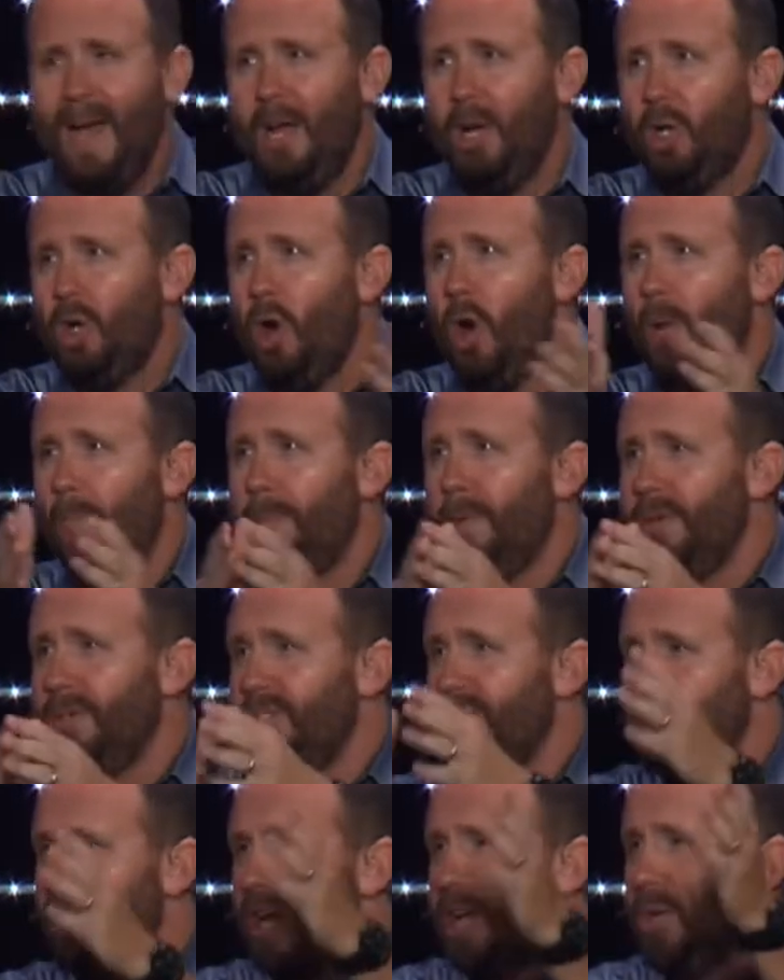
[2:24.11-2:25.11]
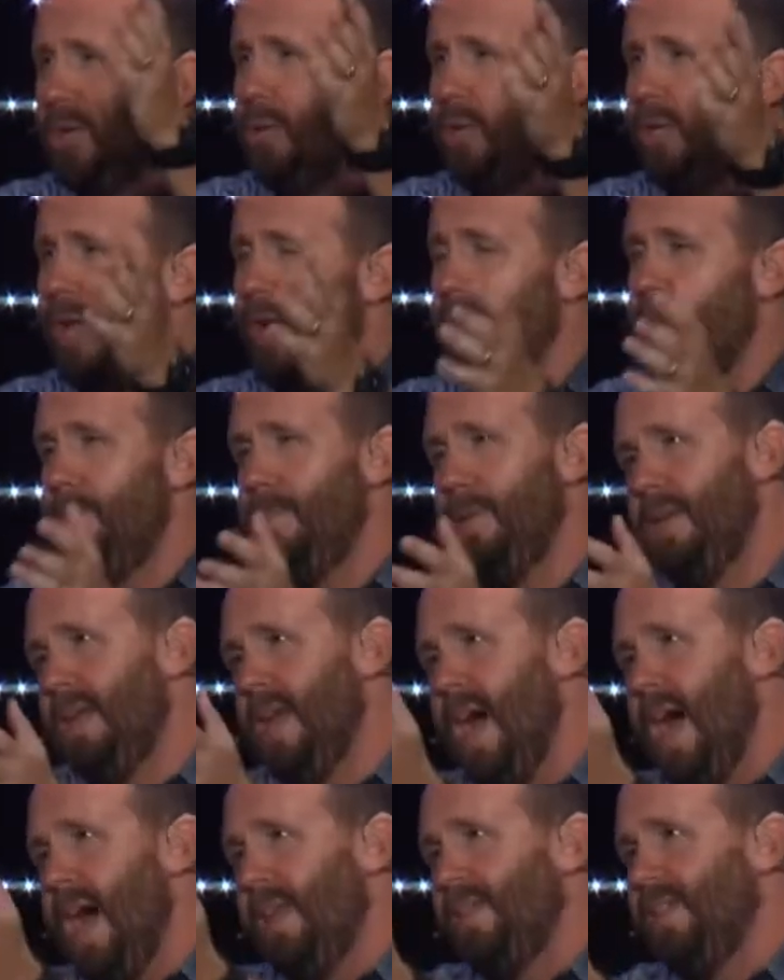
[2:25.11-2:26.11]
a carpenter's son who claimed to be
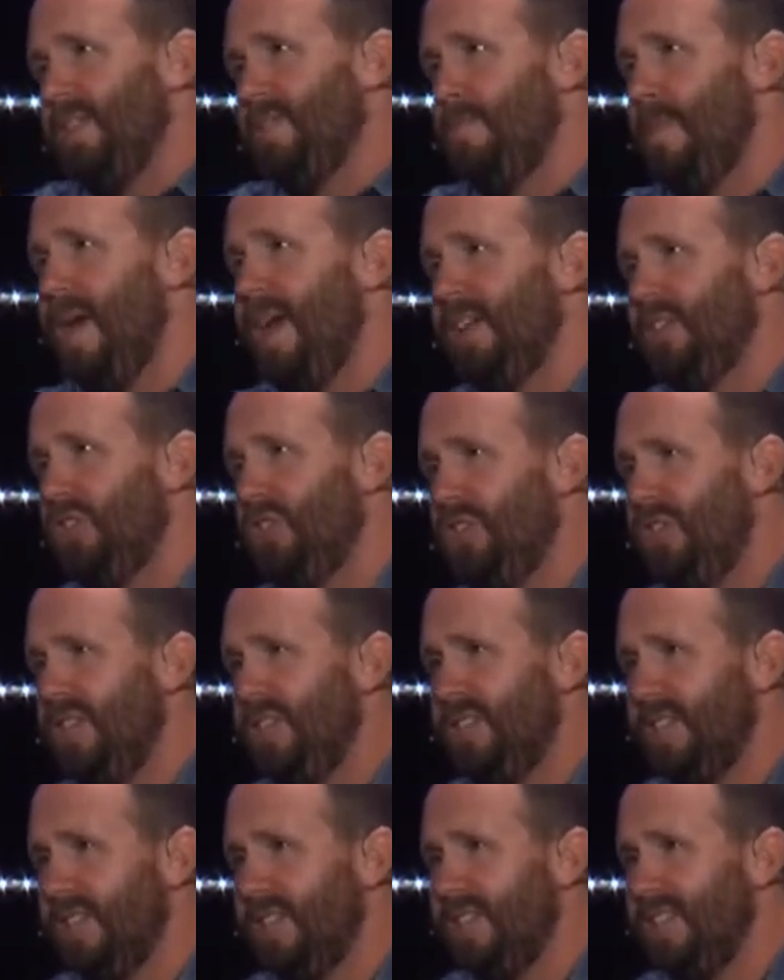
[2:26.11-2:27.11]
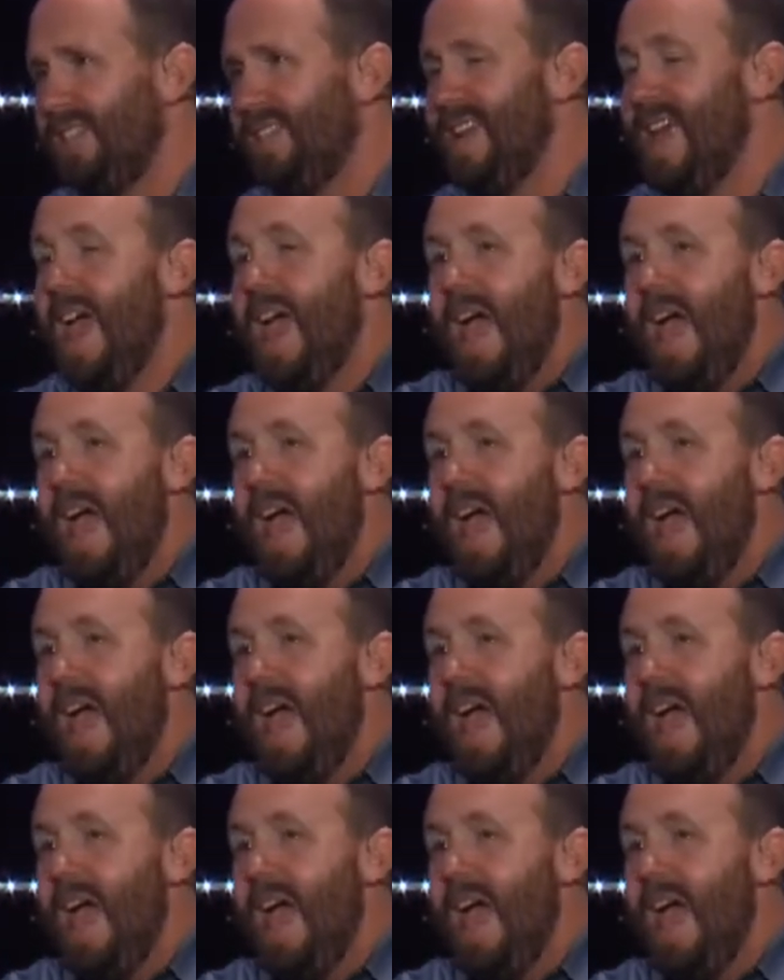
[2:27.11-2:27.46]
God, this man Jesus,